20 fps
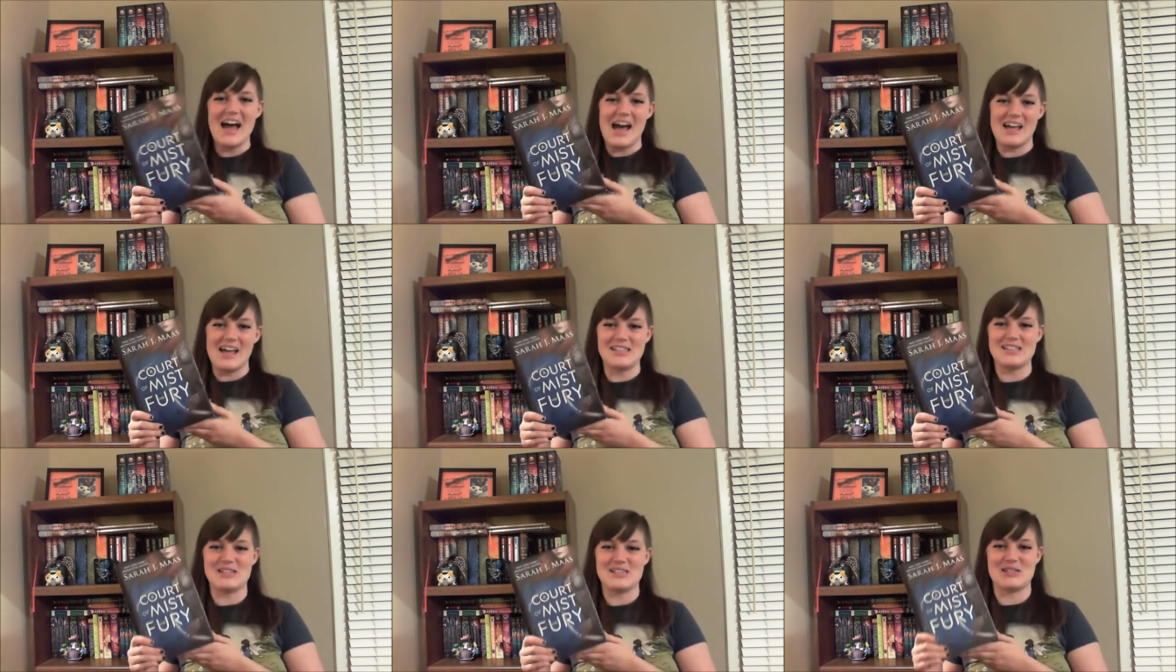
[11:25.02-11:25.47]

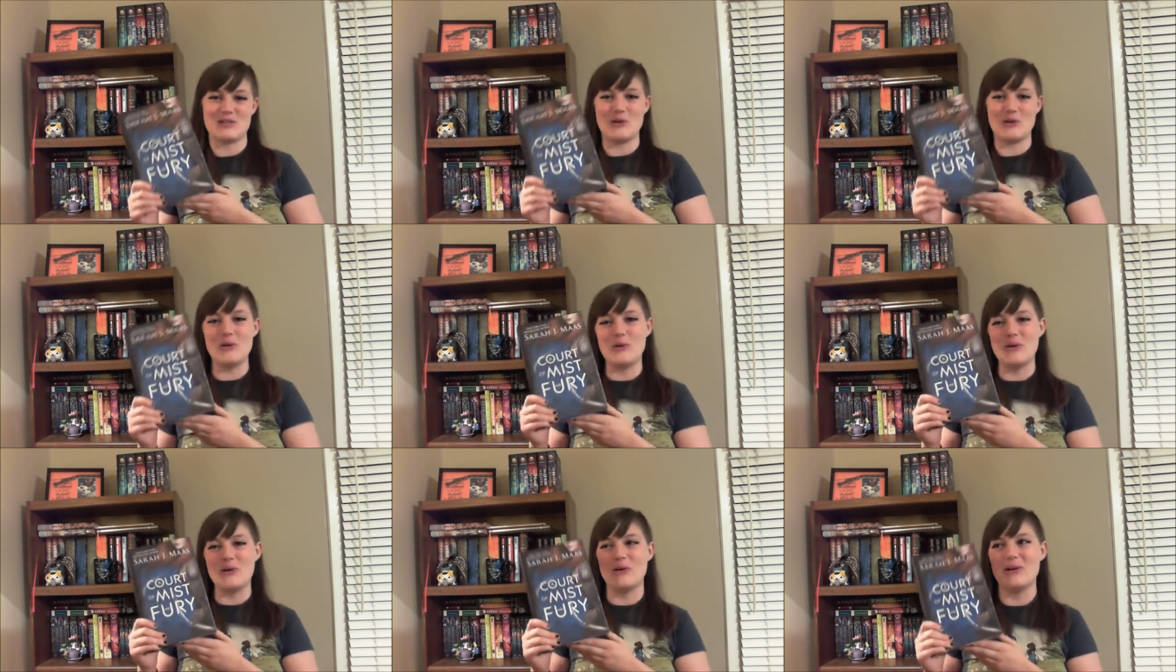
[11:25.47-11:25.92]
at
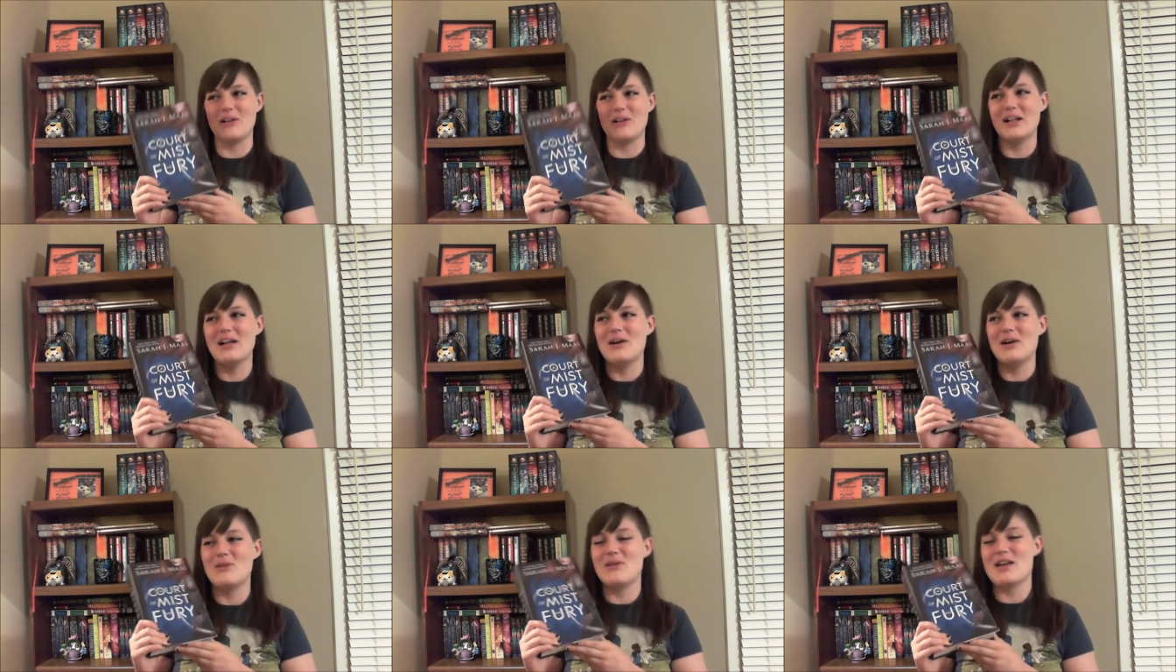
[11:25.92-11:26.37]
school
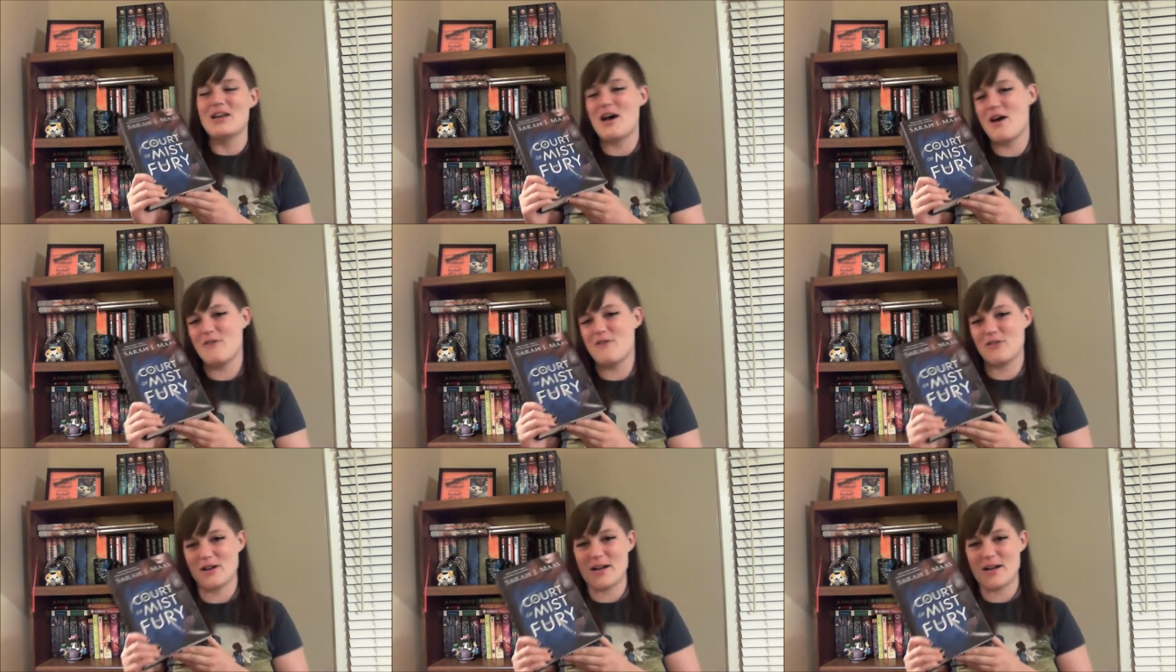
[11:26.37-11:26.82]

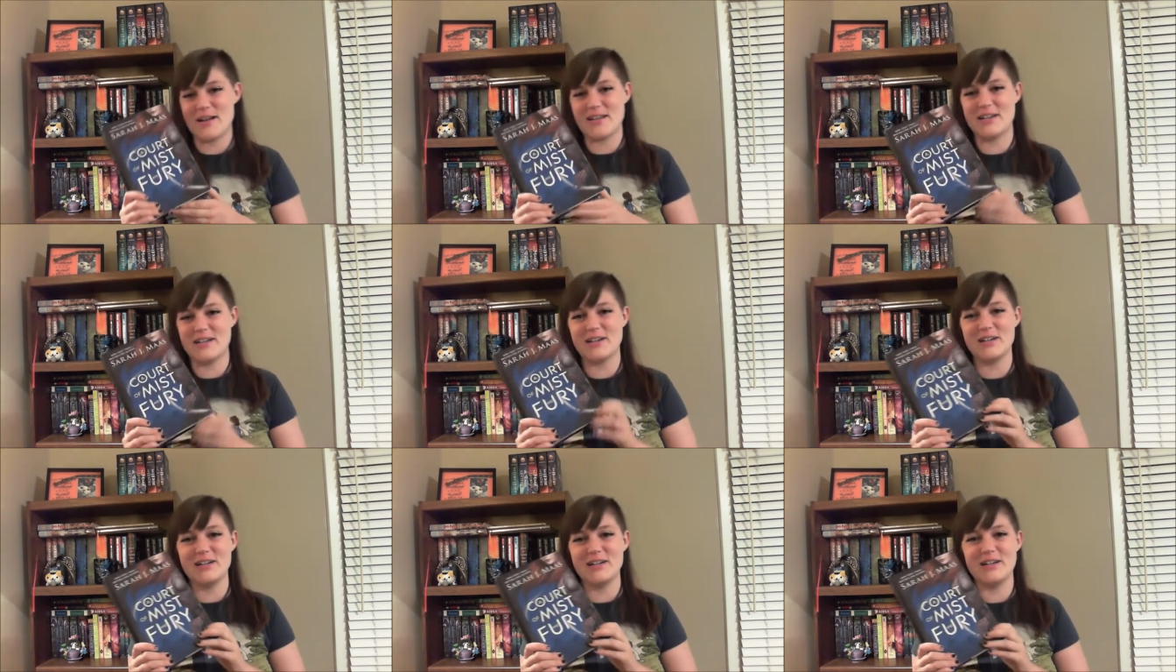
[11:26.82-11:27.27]
whenever I
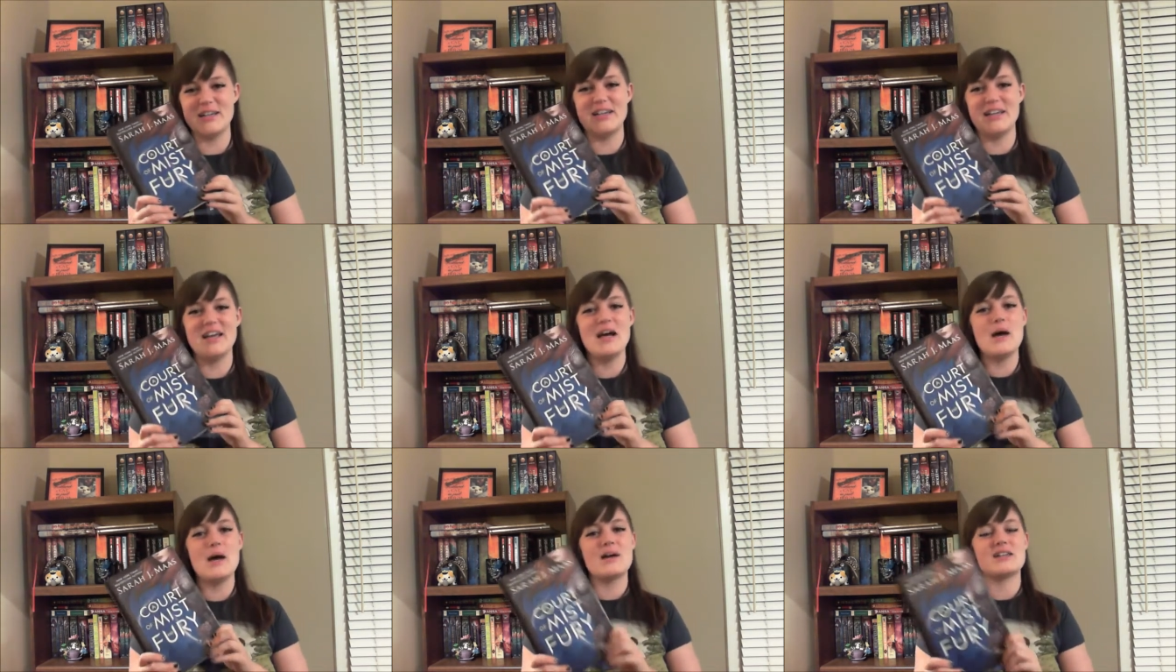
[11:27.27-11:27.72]

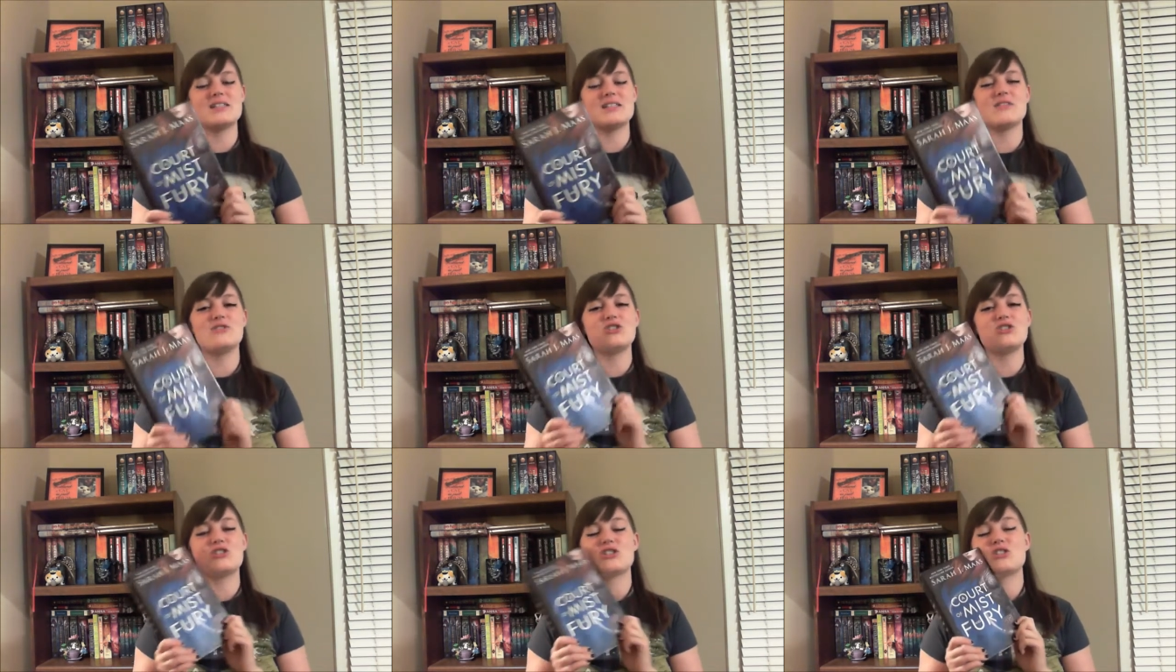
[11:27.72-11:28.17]
could because it
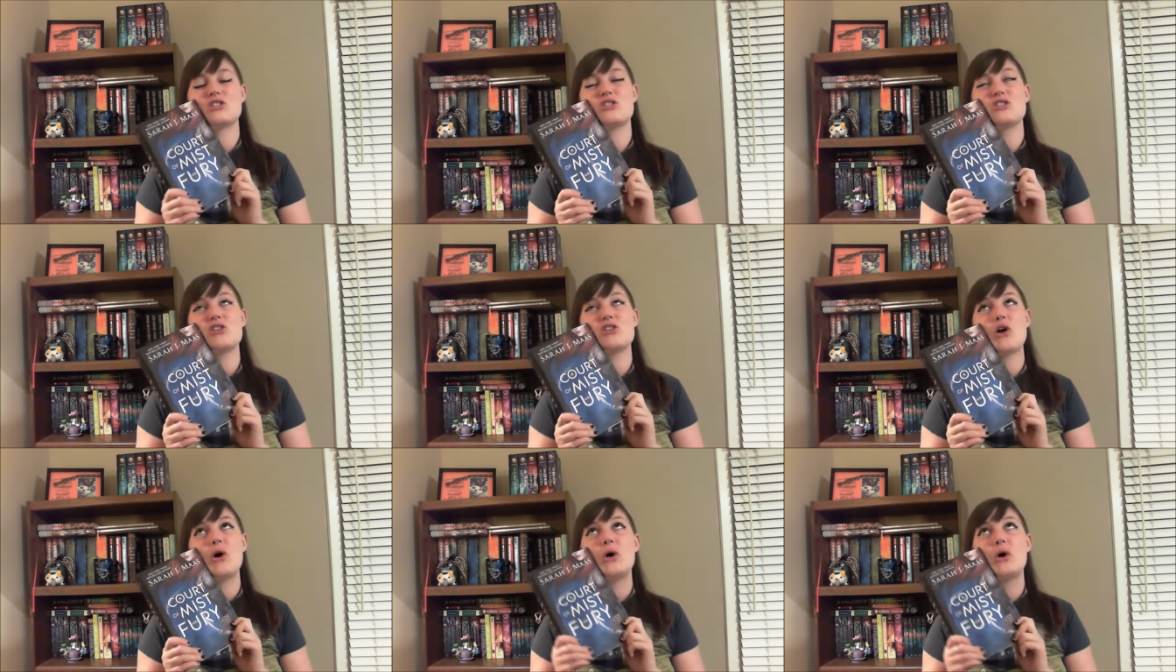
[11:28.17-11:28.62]
was just
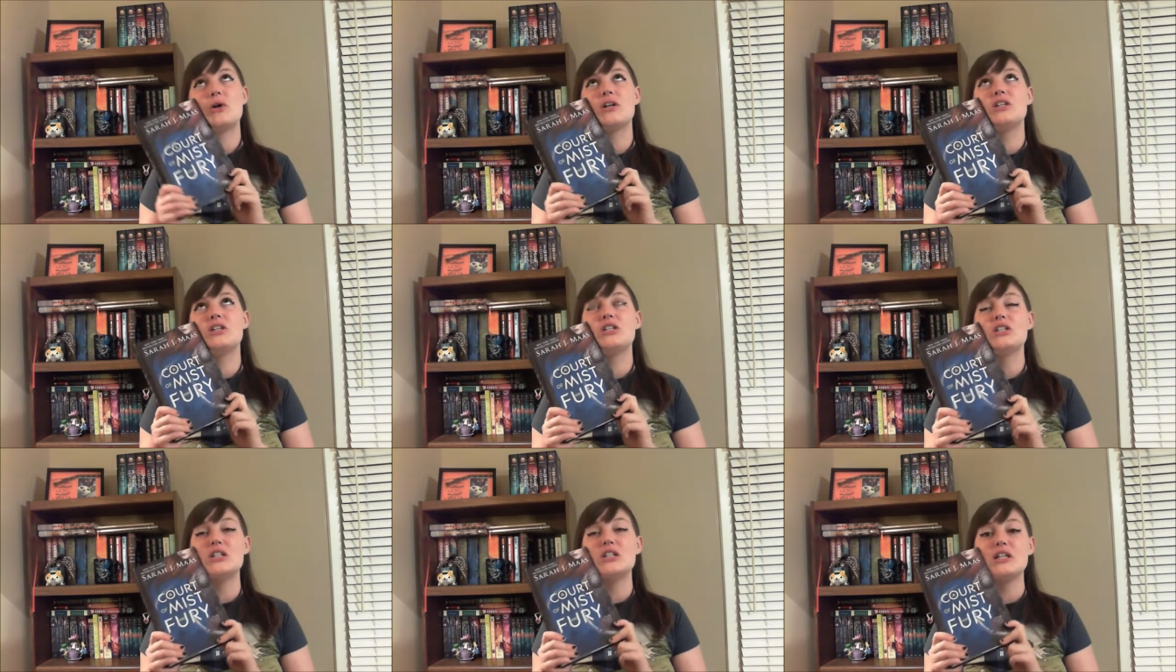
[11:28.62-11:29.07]
so
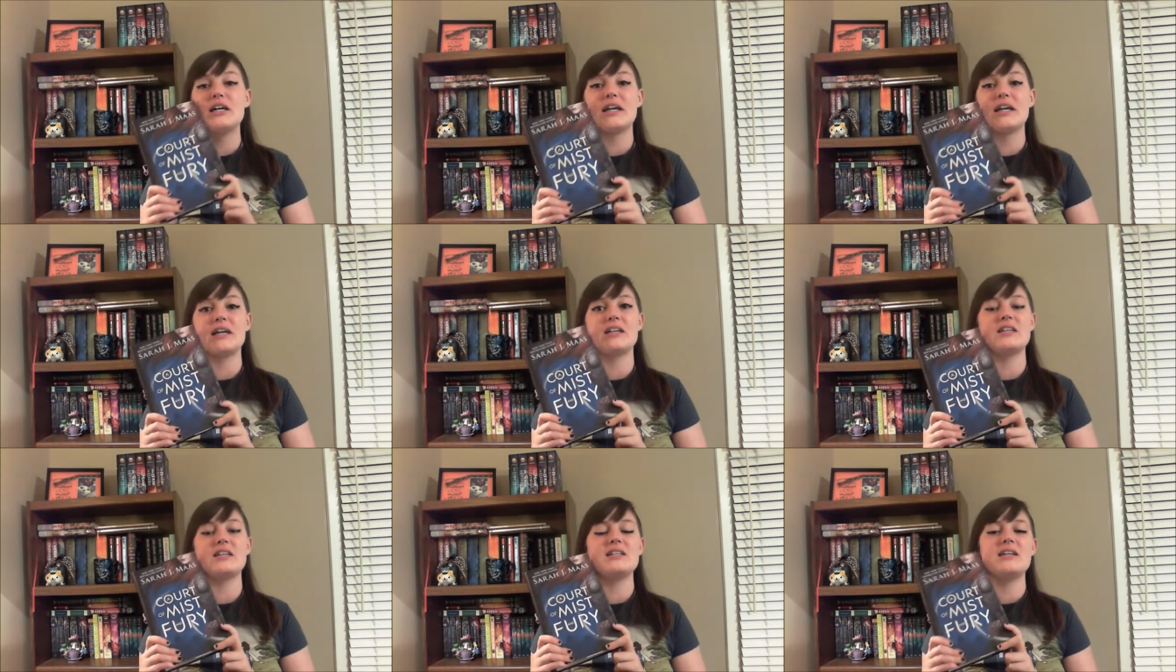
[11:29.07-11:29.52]
good.
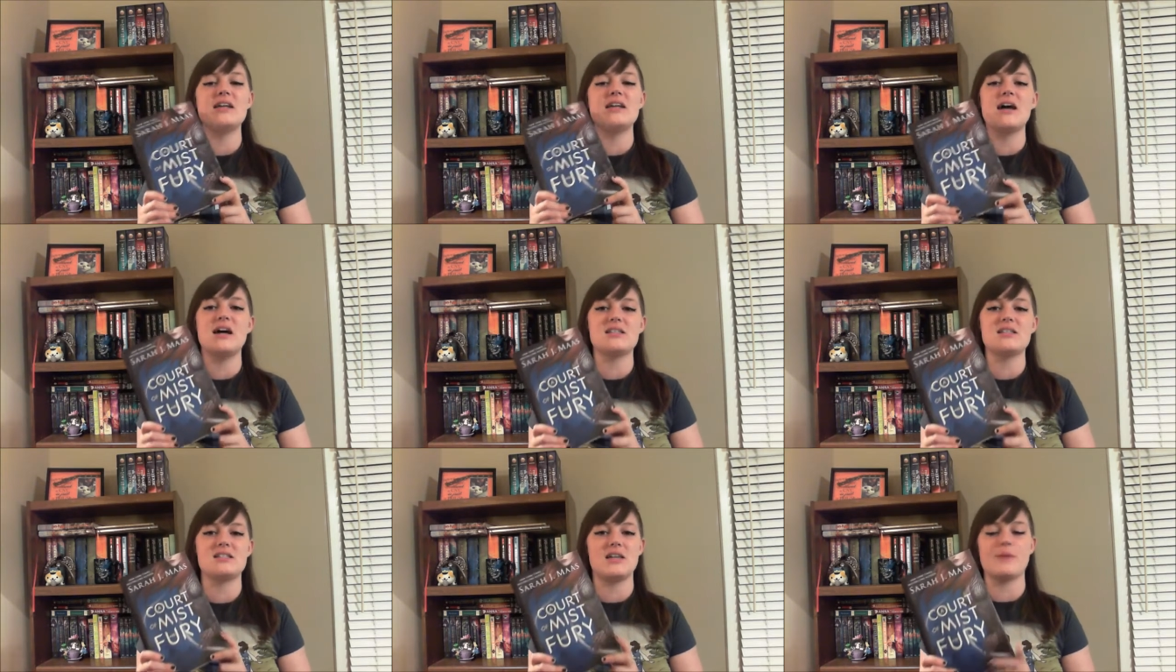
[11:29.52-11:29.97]
I could
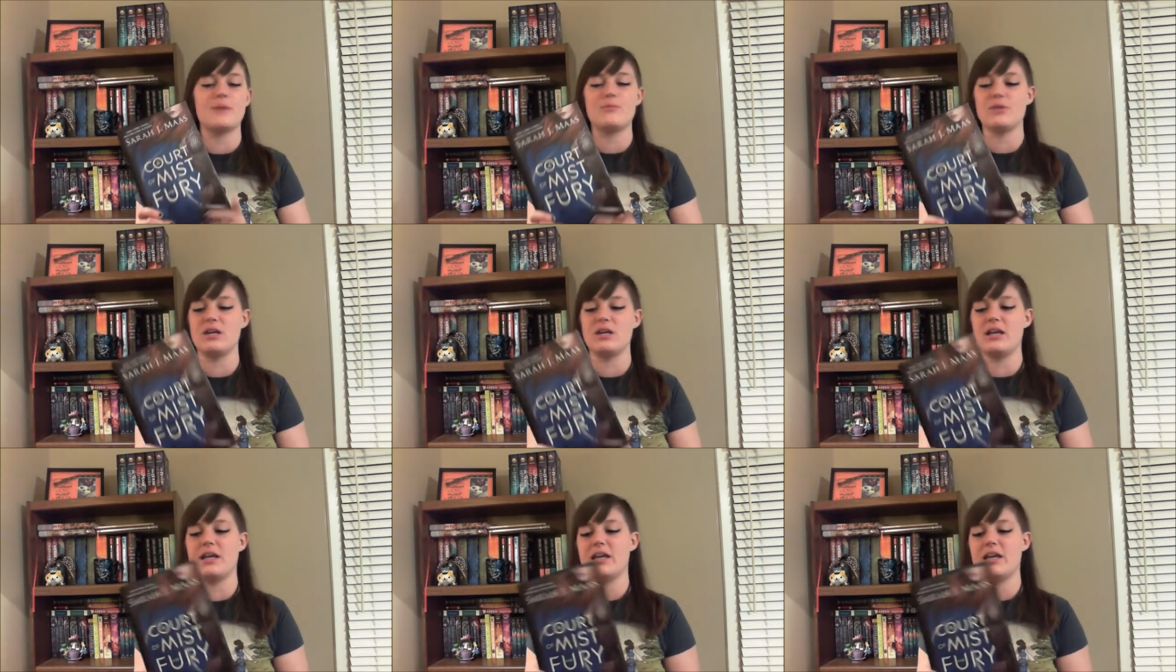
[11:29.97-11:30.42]
not stop
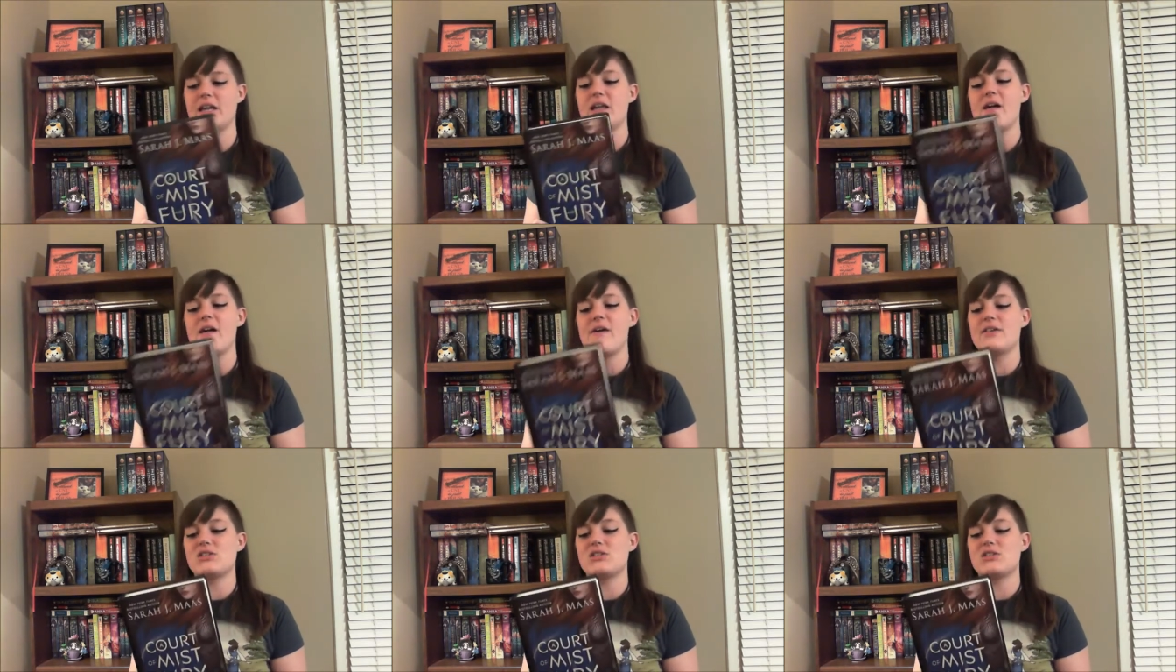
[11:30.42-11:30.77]
reading it.